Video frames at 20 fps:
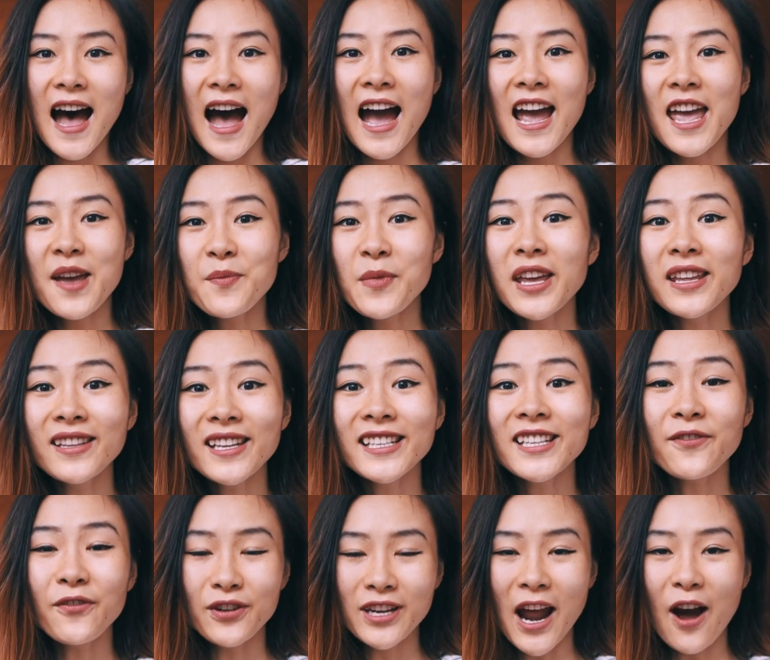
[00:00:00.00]
I am in a
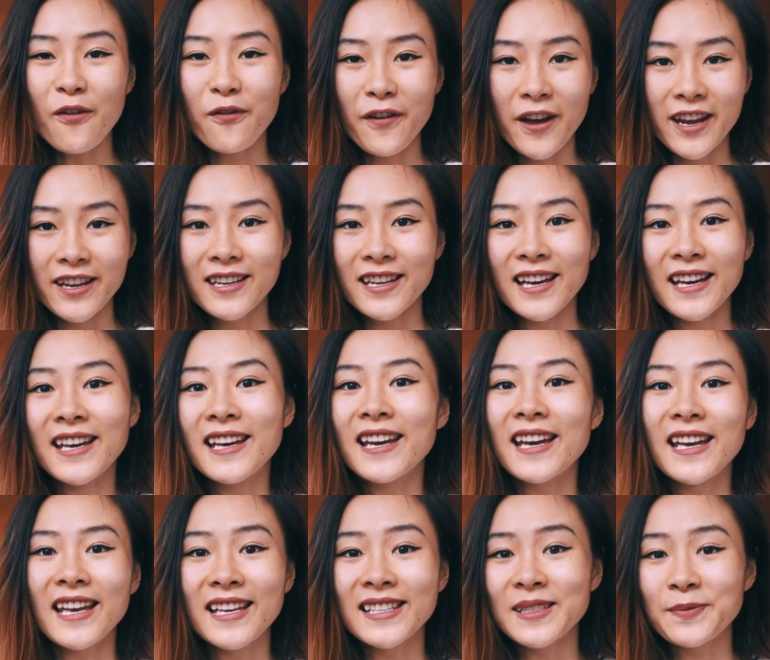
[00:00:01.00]
different outfit.
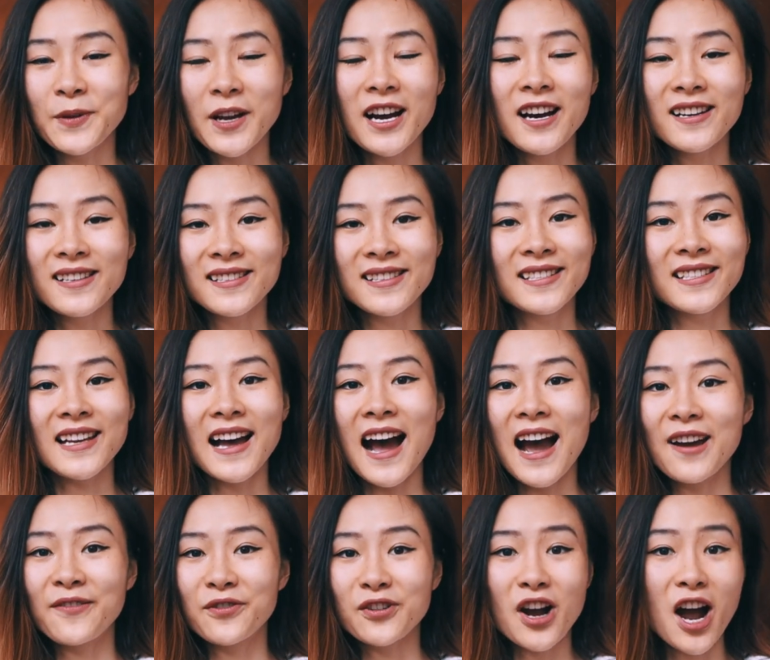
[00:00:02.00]
It's because
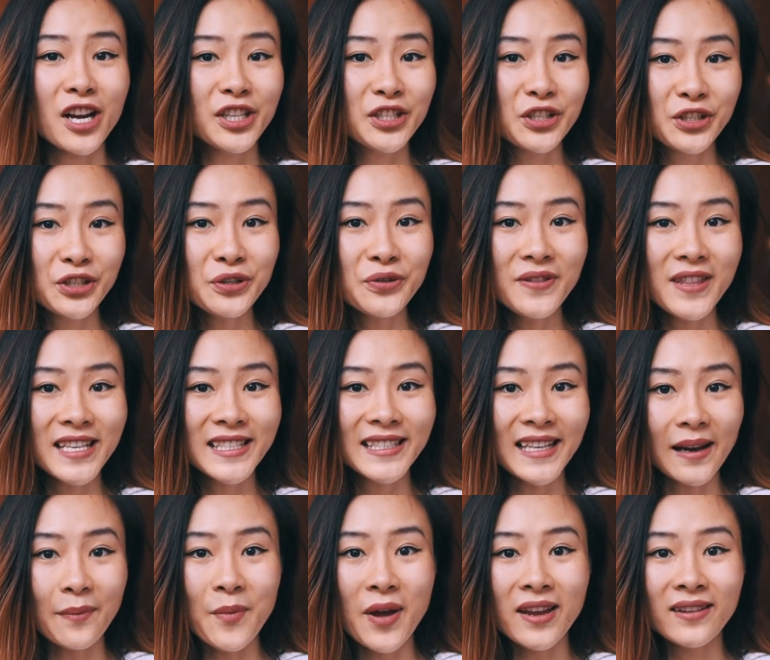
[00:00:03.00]
I forgot to shoot this
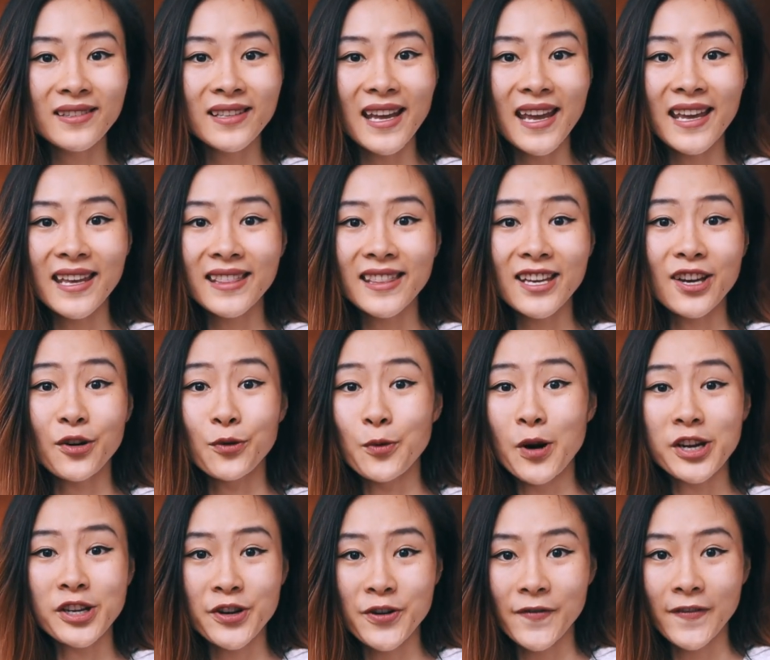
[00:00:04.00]
segment in the
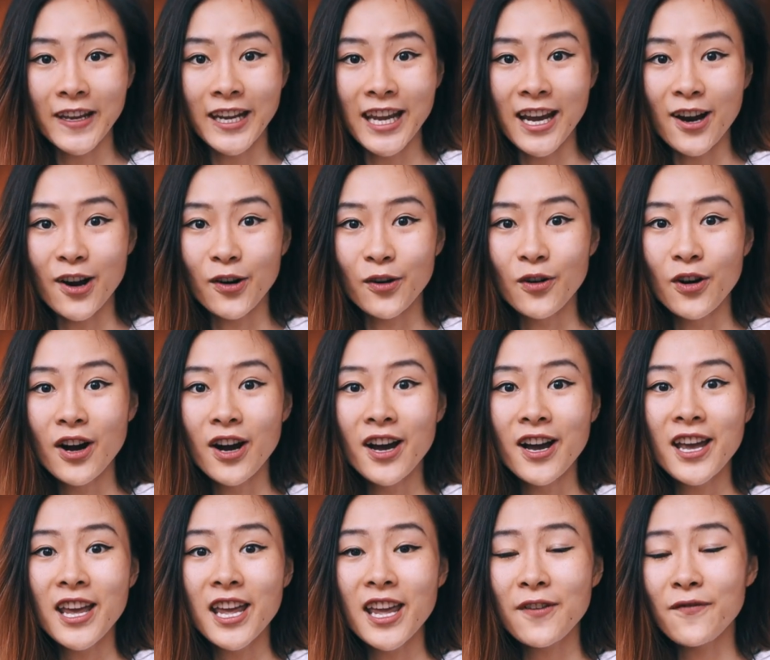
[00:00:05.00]
original video,
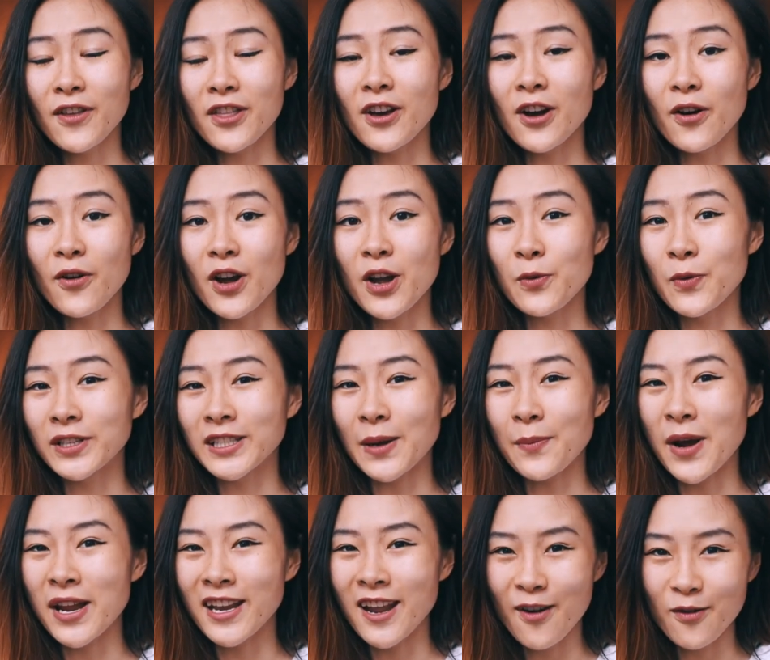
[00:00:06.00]
even though it was on
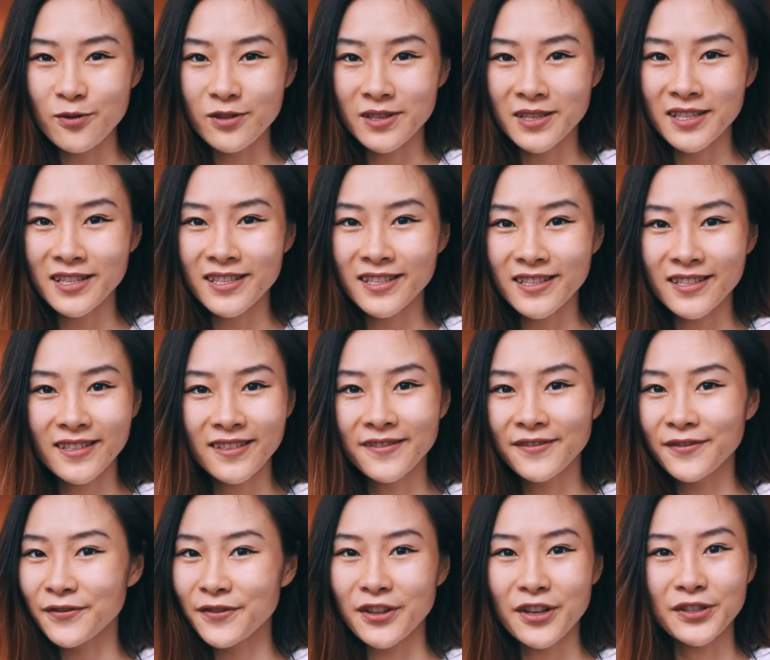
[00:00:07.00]
my notes
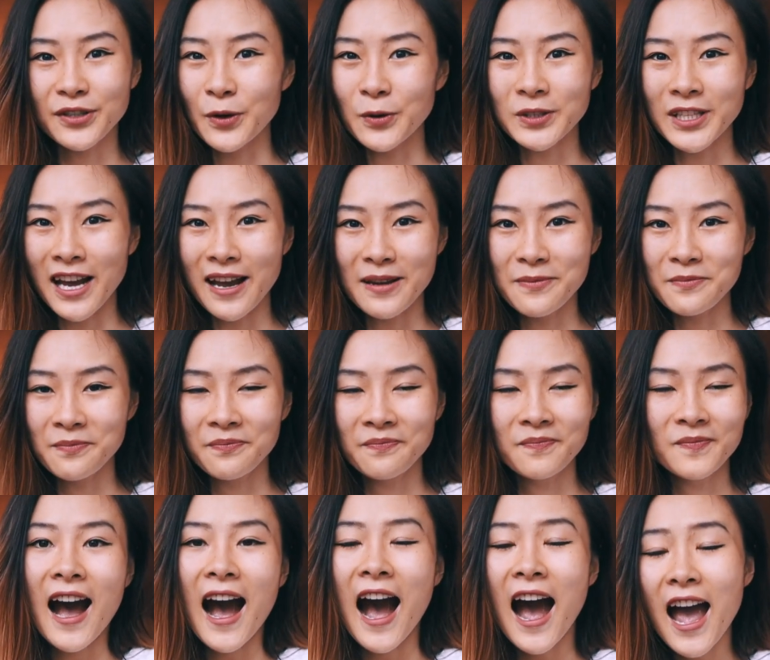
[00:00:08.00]
for this whole time.
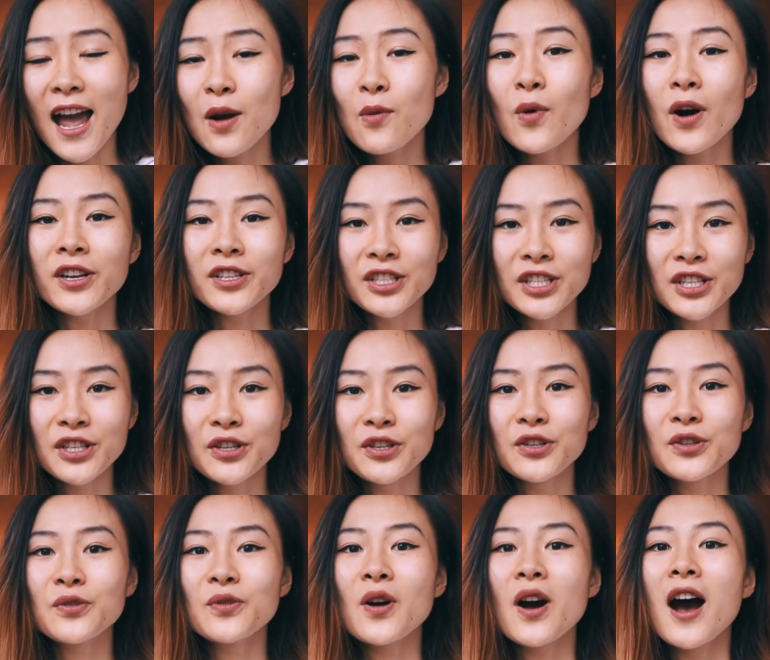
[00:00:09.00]
I want
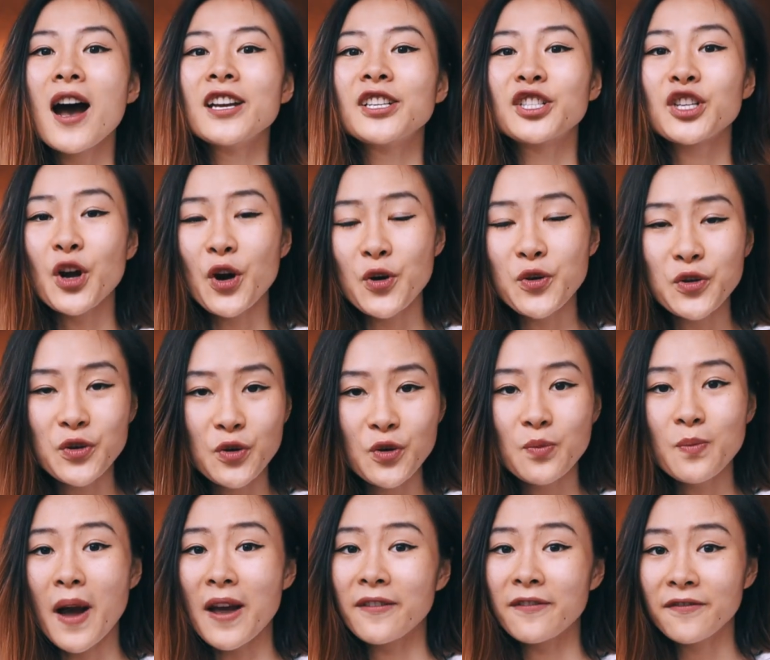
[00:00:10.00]
to show you
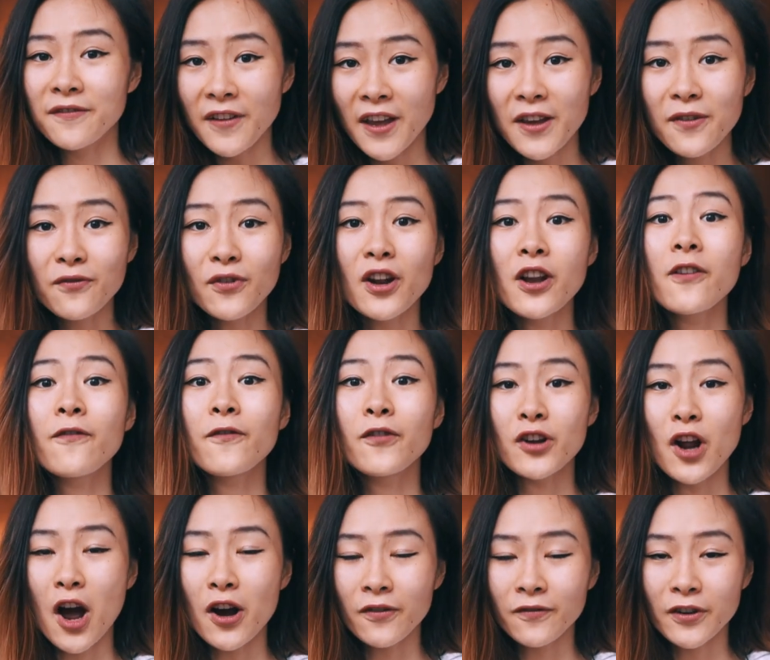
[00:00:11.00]
my favorite
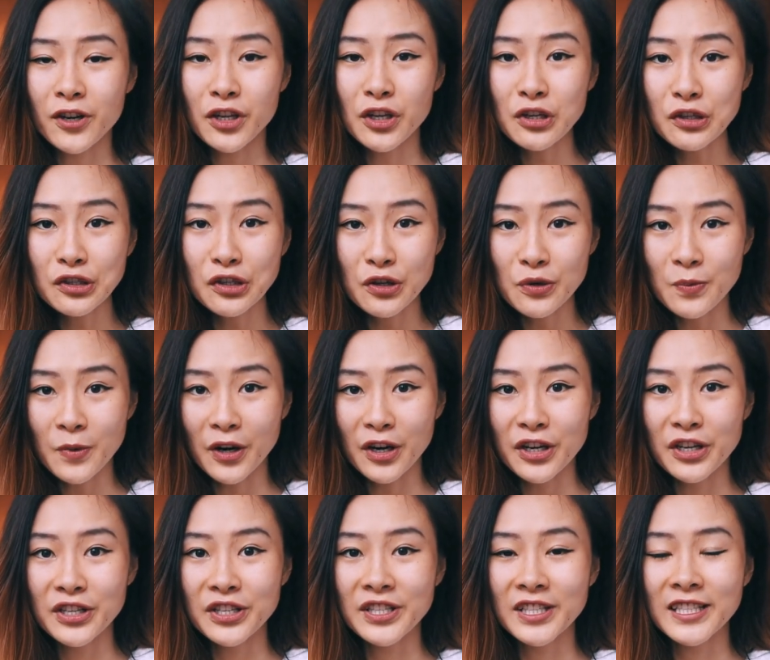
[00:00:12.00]
photographer
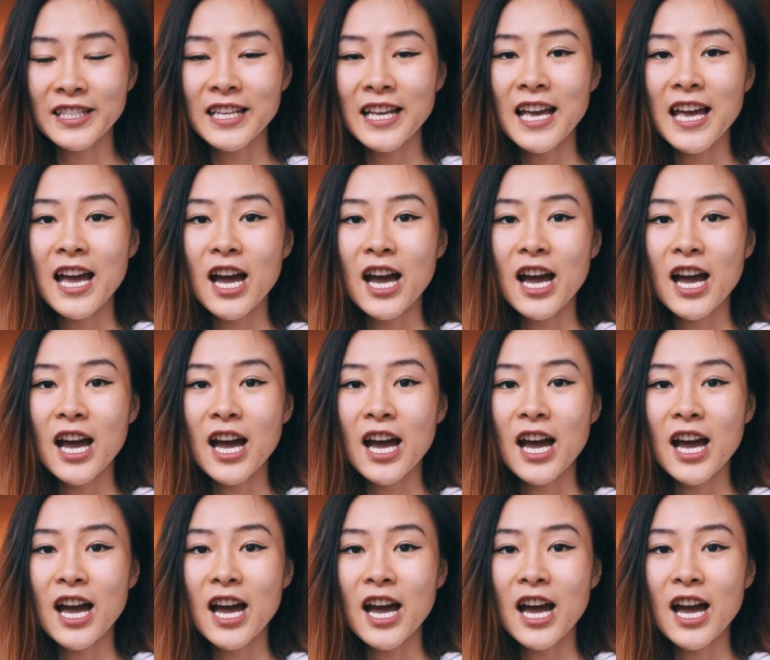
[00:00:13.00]
YouTubers